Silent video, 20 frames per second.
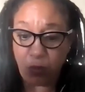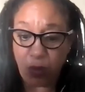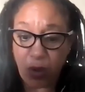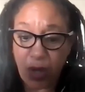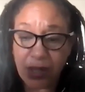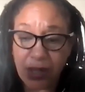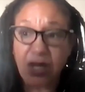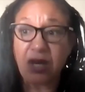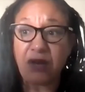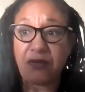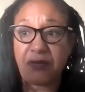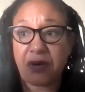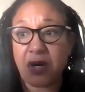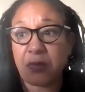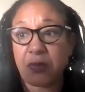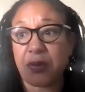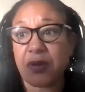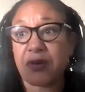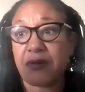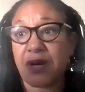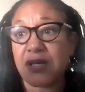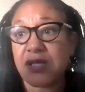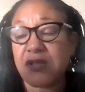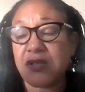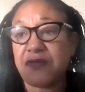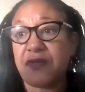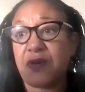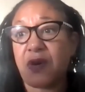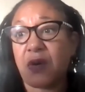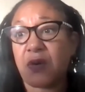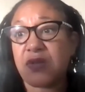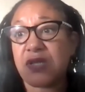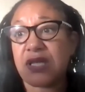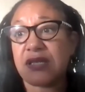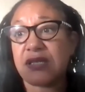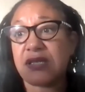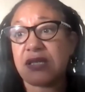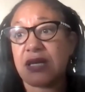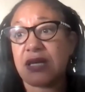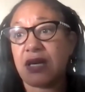one of our progressive folks
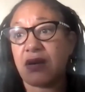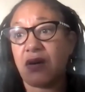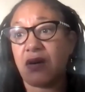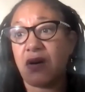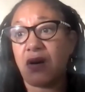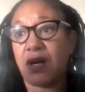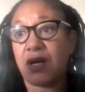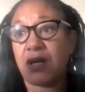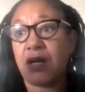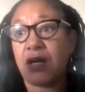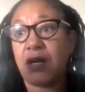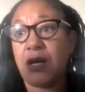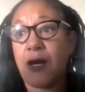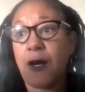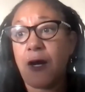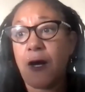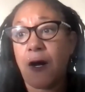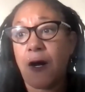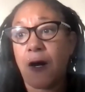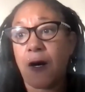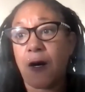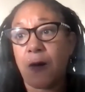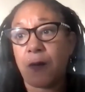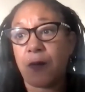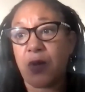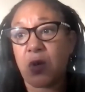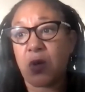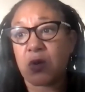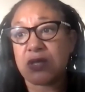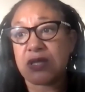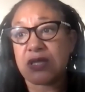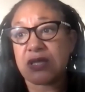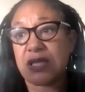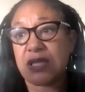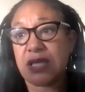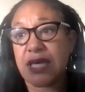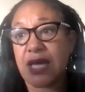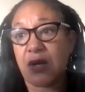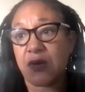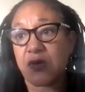that is sitting on Oakland
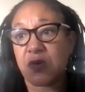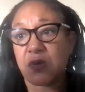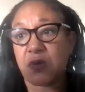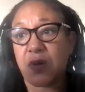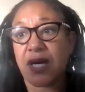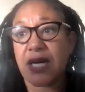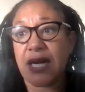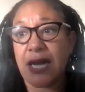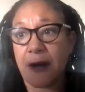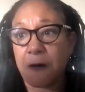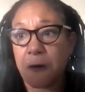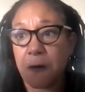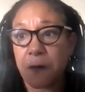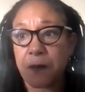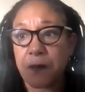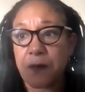City Council right now,